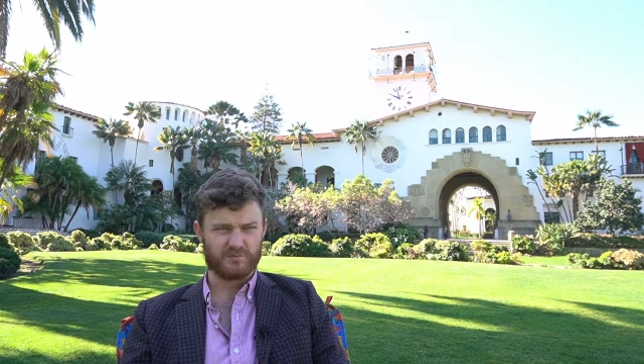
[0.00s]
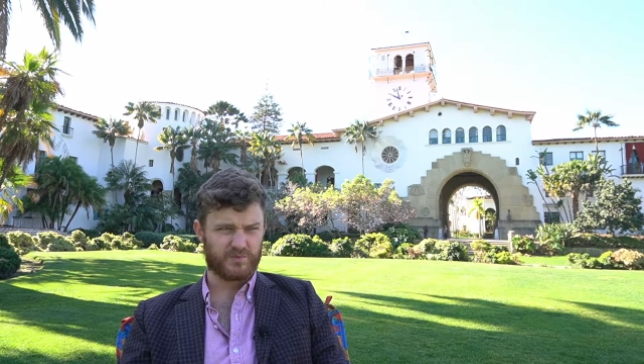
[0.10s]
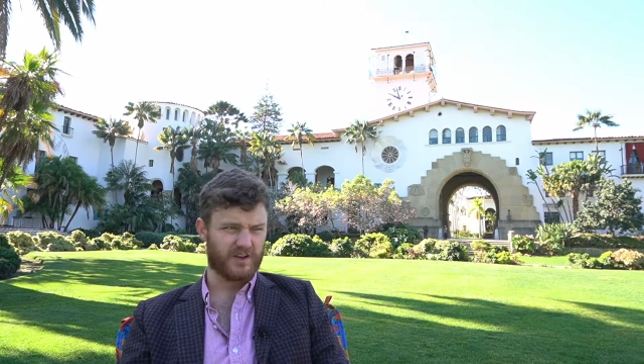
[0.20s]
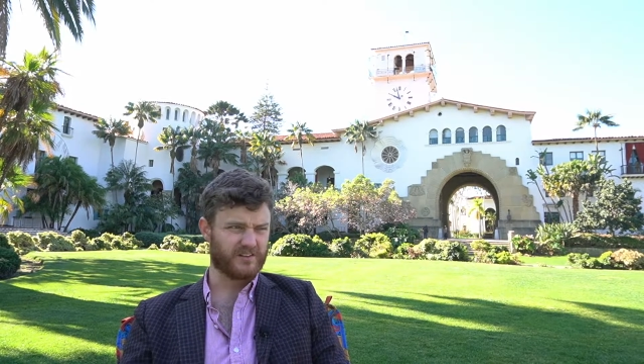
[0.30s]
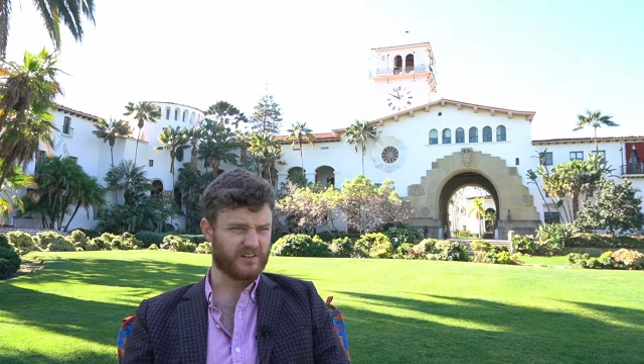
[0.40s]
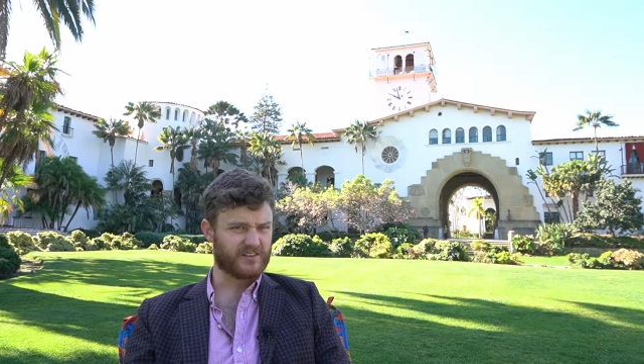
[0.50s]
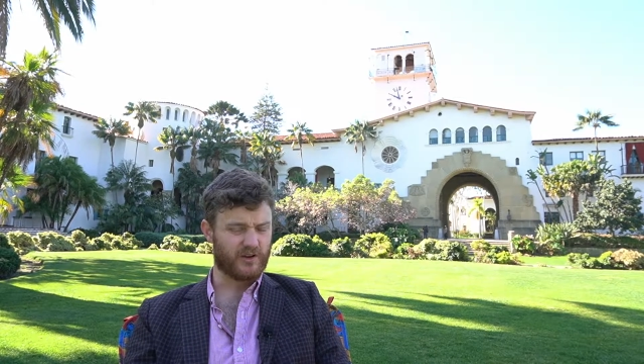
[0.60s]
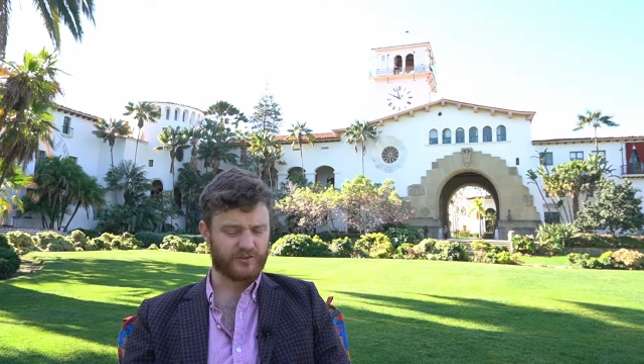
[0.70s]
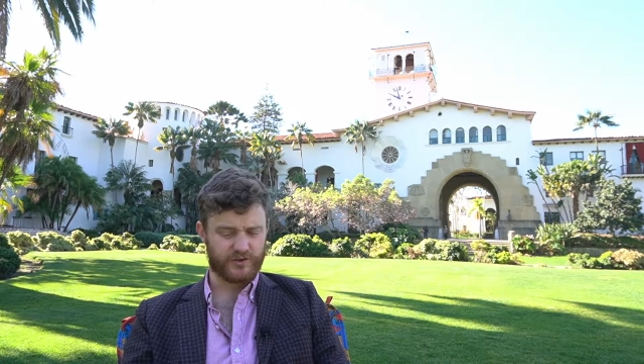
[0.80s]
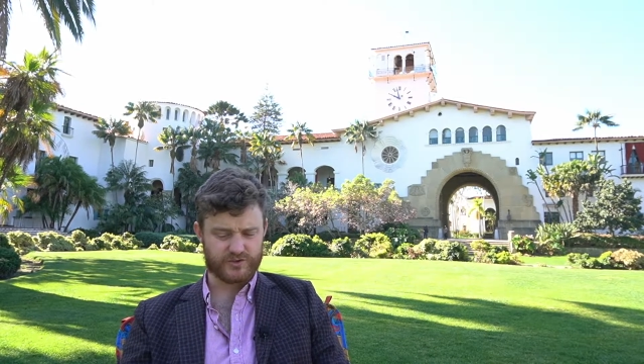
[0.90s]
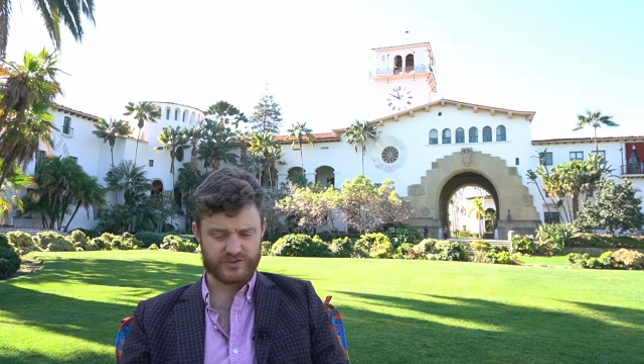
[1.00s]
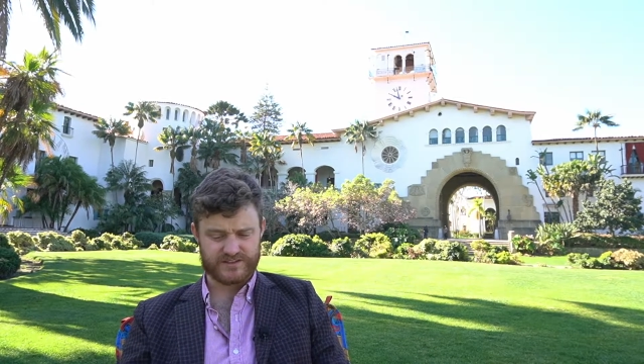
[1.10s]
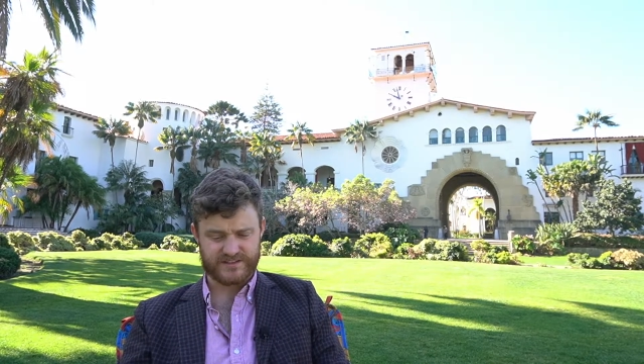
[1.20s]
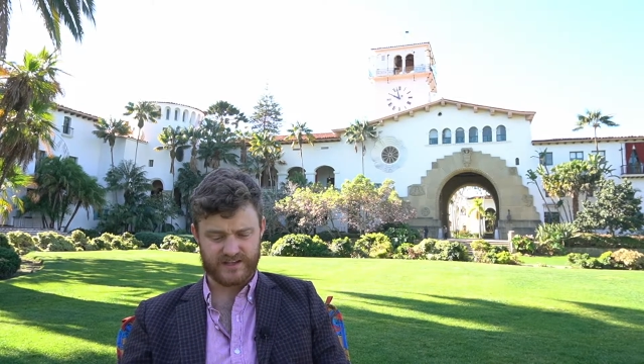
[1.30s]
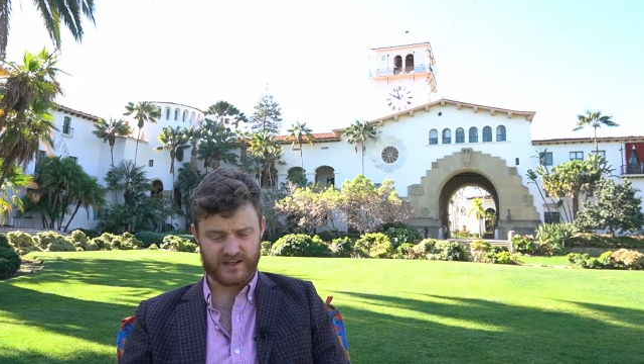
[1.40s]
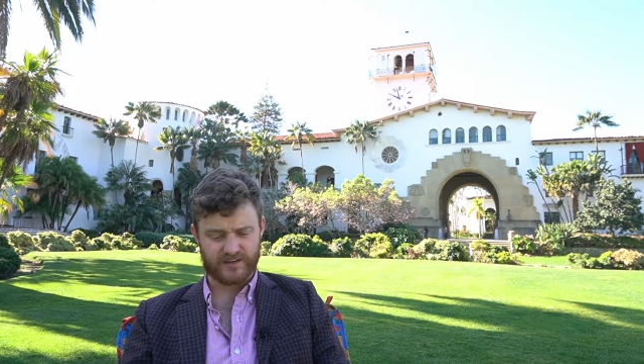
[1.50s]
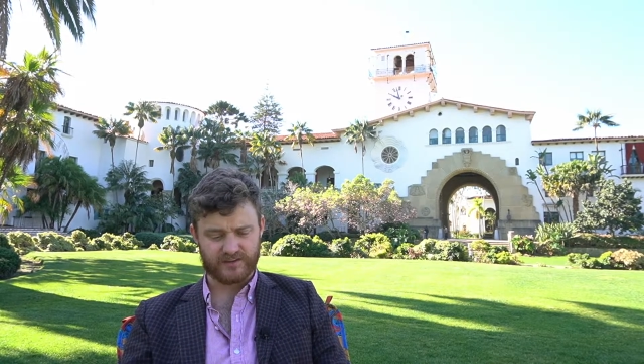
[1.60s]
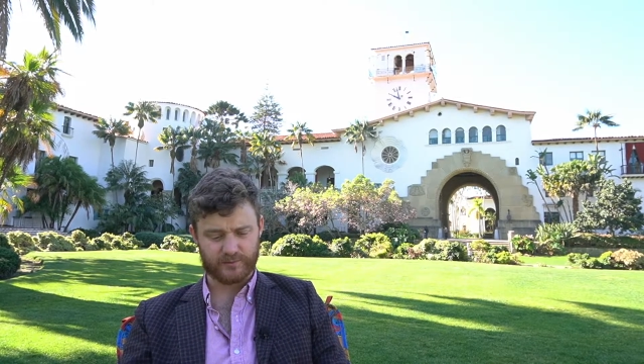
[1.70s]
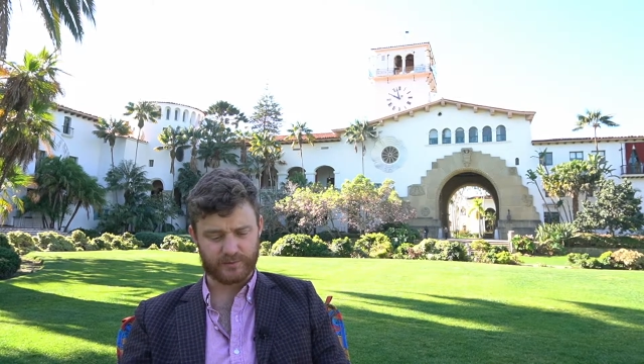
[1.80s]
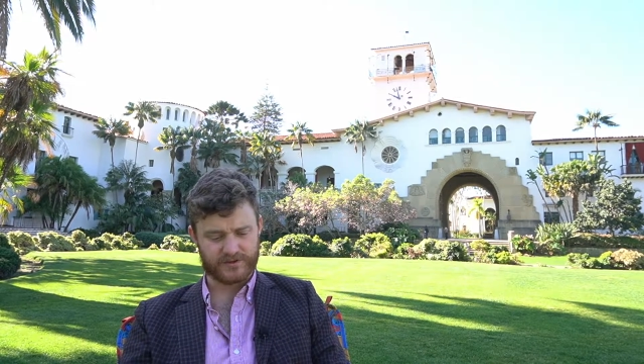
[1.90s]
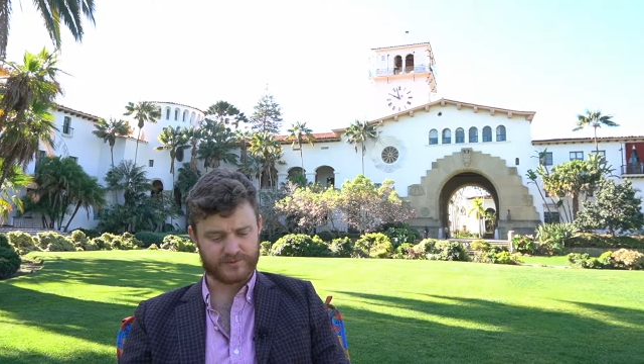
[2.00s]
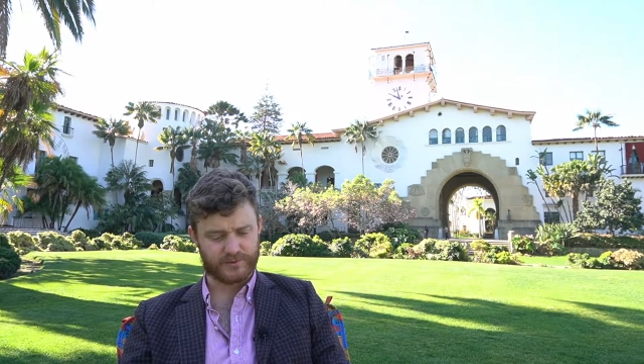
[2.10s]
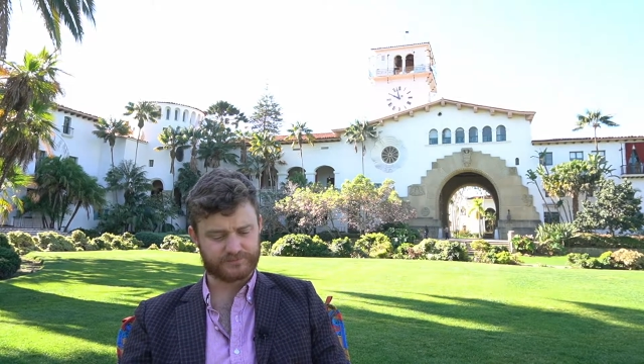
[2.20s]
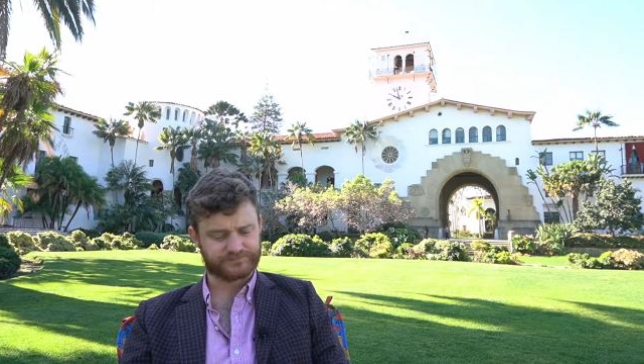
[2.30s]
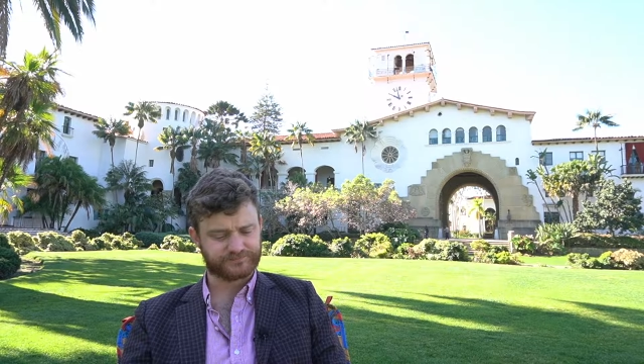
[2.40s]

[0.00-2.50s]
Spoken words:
but it's also usually seen as impermissible.